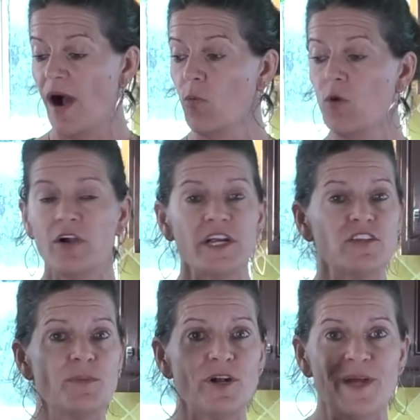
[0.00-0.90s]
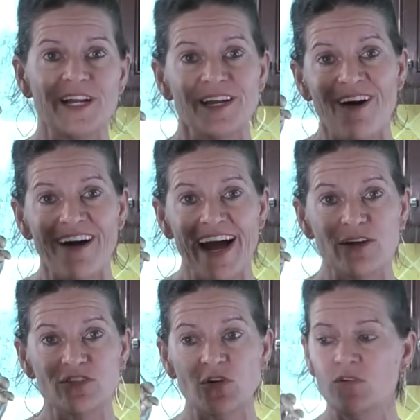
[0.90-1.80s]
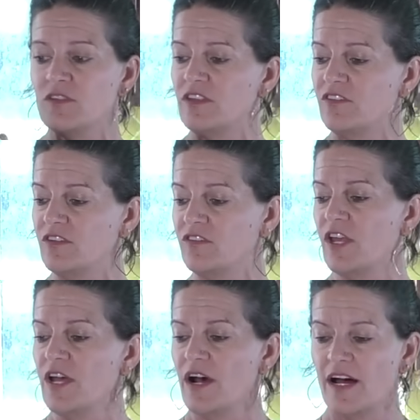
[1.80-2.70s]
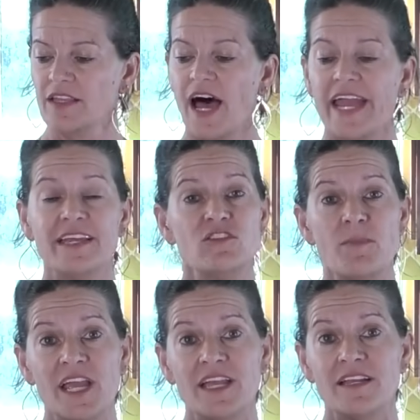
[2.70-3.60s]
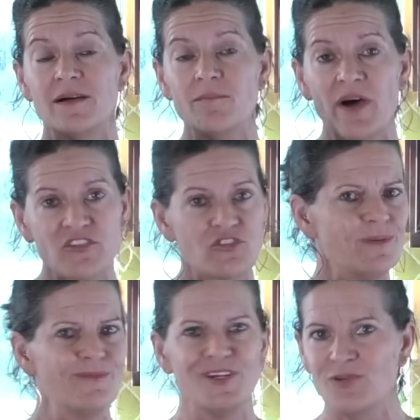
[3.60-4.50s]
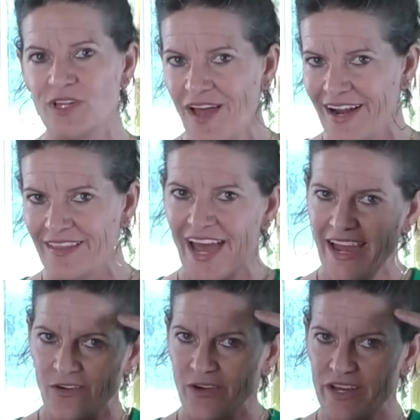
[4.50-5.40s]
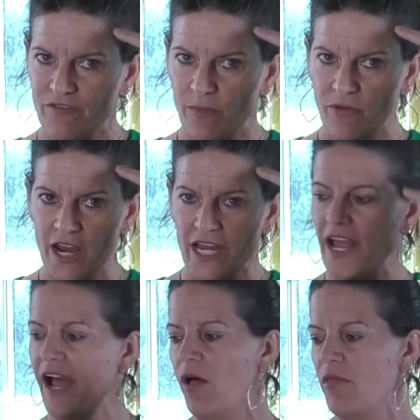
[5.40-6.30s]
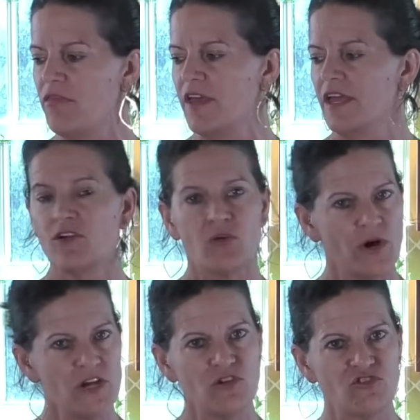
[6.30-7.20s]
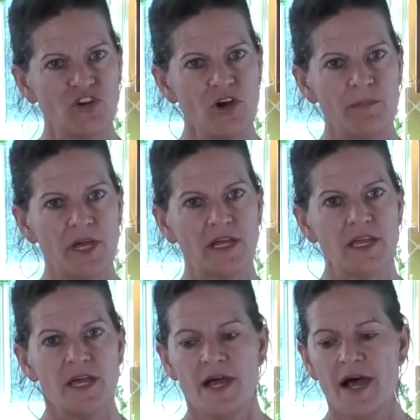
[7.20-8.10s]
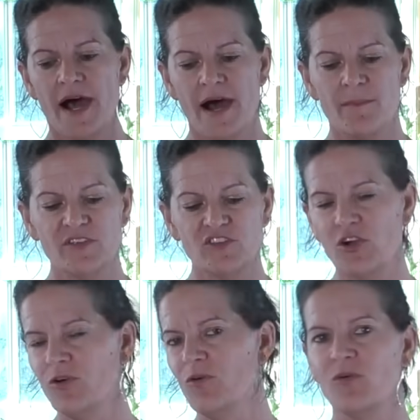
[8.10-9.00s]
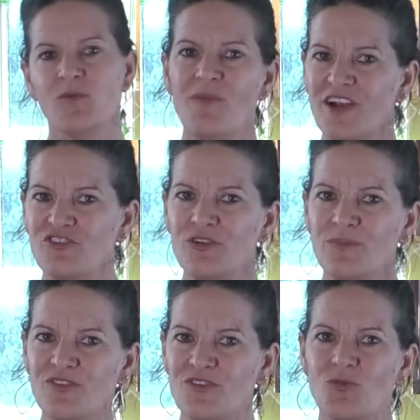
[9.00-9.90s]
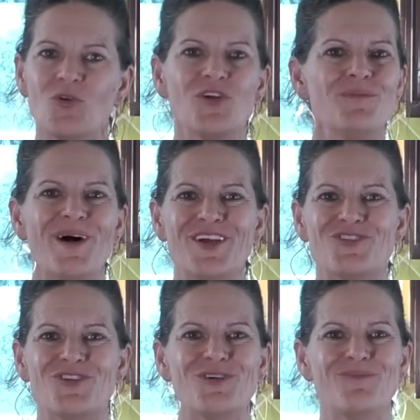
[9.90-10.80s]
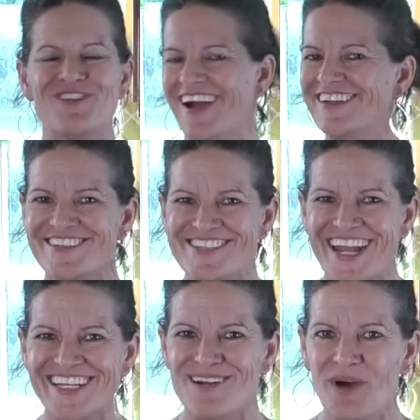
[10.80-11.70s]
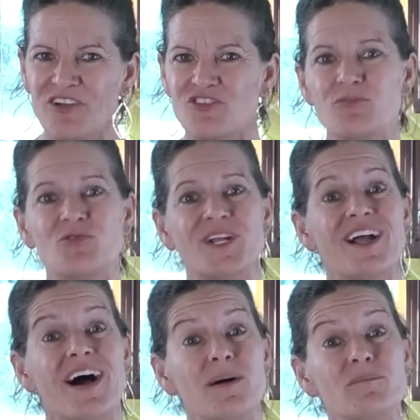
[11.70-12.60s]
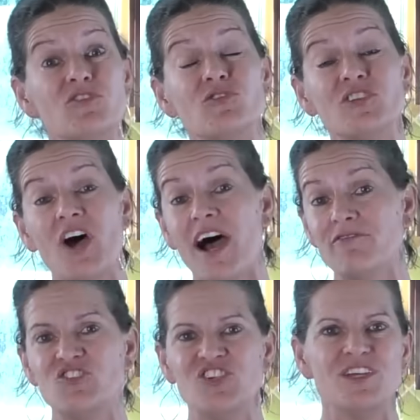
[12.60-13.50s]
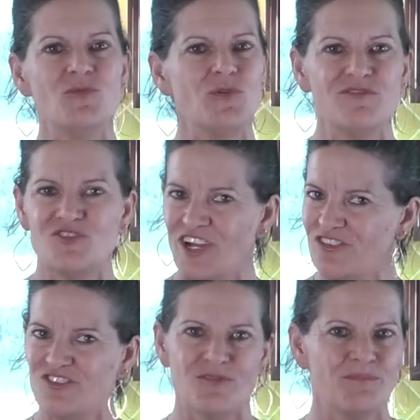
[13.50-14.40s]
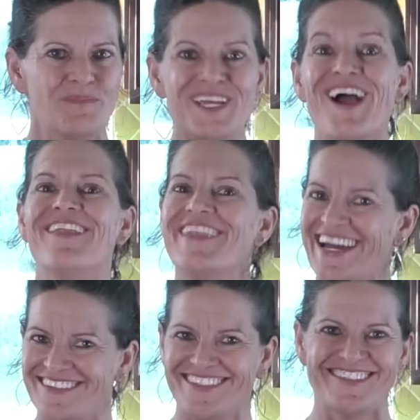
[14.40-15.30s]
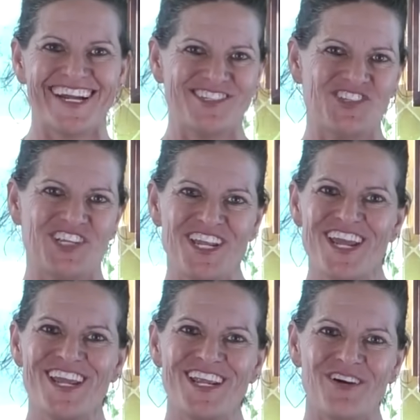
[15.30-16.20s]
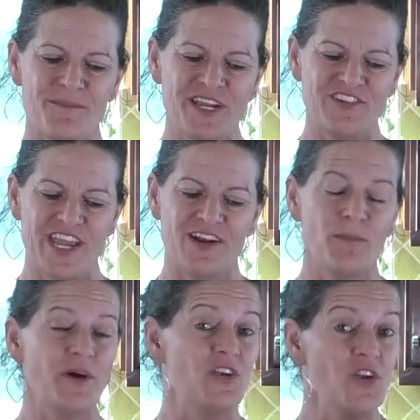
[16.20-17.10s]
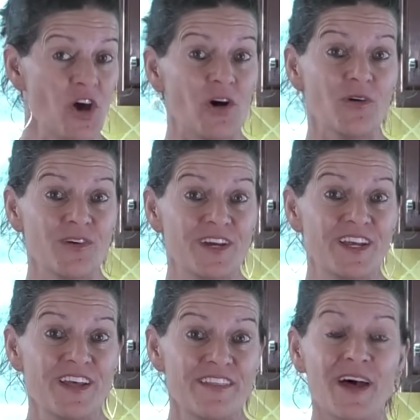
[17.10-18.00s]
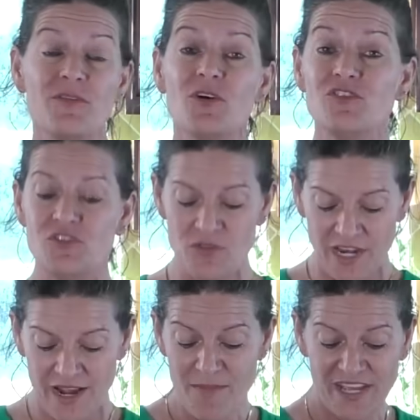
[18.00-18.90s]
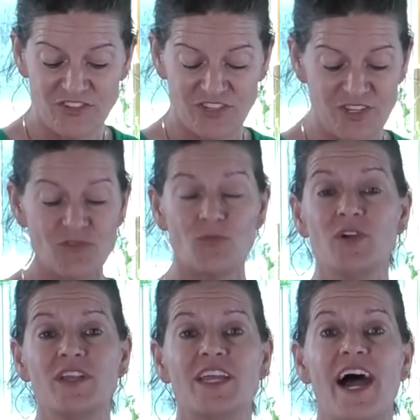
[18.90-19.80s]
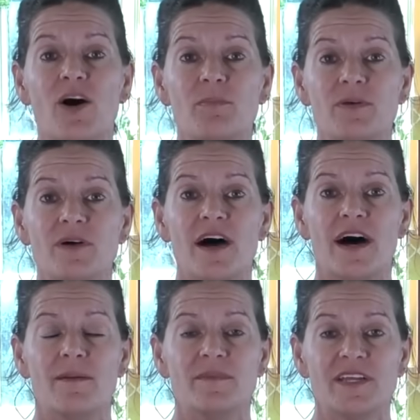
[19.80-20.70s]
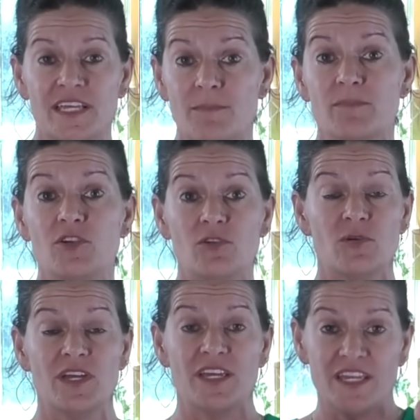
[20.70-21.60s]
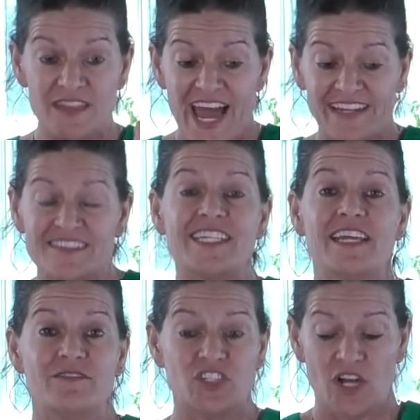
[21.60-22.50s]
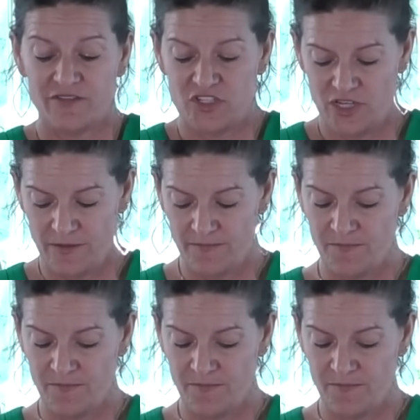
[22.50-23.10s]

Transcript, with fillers: We're experimenting in our household. This is lion's mane mushroom. We do a lot of that. Great for brain health, great nootropic. So mushrooms, the world of mushrooms, the understanding of mushrooms when it comes to autophagy, we've just begun that discussion here on my channel, but know that those two that I mentioned really help keep you in that state of autophagy.